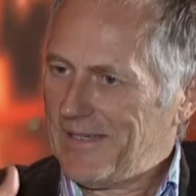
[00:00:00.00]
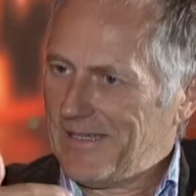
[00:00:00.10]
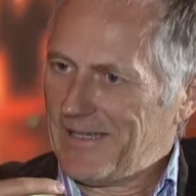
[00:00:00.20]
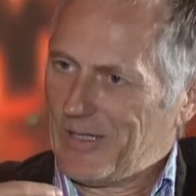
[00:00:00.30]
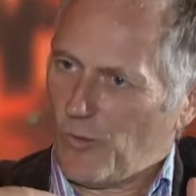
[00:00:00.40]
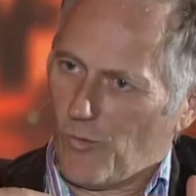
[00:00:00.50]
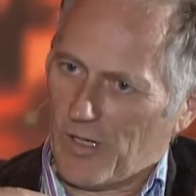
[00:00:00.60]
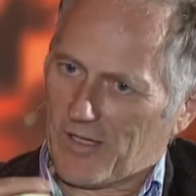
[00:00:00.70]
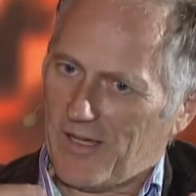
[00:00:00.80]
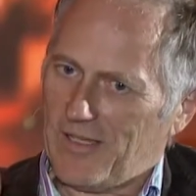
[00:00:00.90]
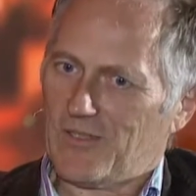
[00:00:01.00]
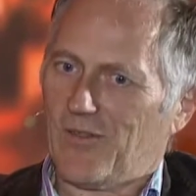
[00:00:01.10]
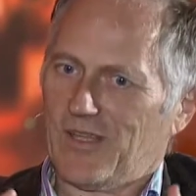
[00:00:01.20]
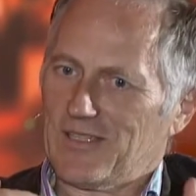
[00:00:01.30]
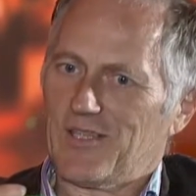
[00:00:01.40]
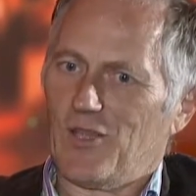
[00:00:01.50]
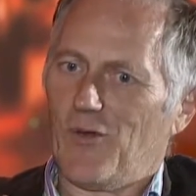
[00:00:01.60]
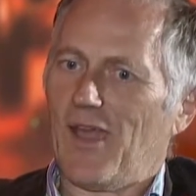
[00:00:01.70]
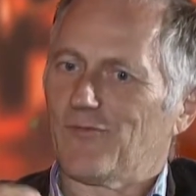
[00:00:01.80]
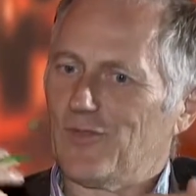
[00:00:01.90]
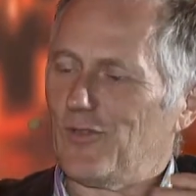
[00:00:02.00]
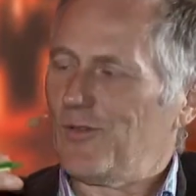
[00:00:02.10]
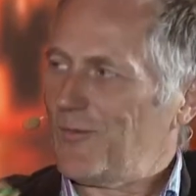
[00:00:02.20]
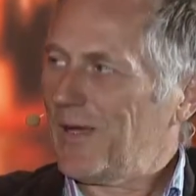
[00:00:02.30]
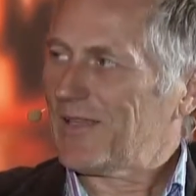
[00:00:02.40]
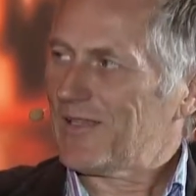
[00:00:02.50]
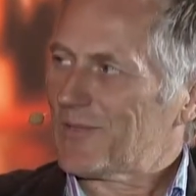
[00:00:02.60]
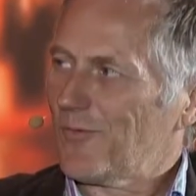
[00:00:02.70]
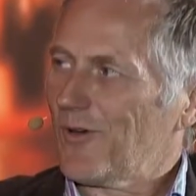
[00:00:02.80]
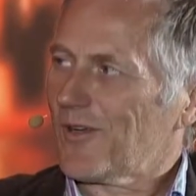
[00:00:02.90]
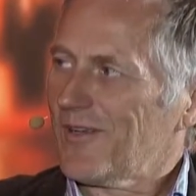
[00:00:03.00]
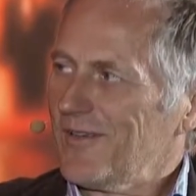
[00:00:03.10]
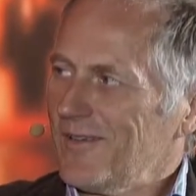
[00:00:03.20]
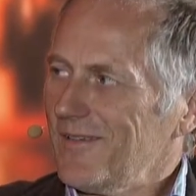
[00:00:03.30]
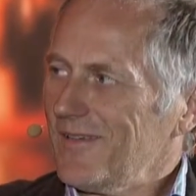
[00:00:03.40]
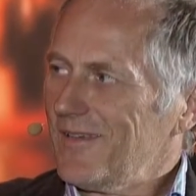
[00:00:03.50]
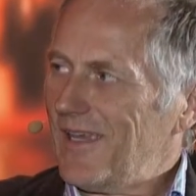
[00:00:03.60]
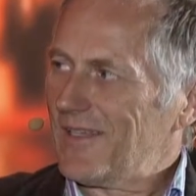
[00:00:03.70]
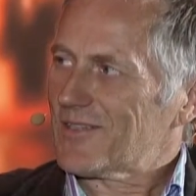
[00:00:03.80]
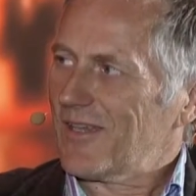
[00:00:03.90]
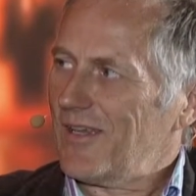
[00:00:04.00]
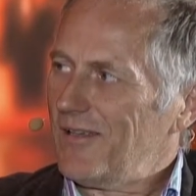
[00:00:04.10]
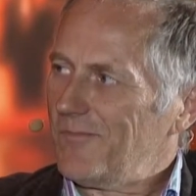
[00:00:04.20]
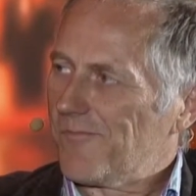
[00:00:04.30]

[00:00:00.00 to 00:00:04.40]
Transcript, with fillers: Uh, you know, what kinds of things do you have to do to make this work? yeah. at scale?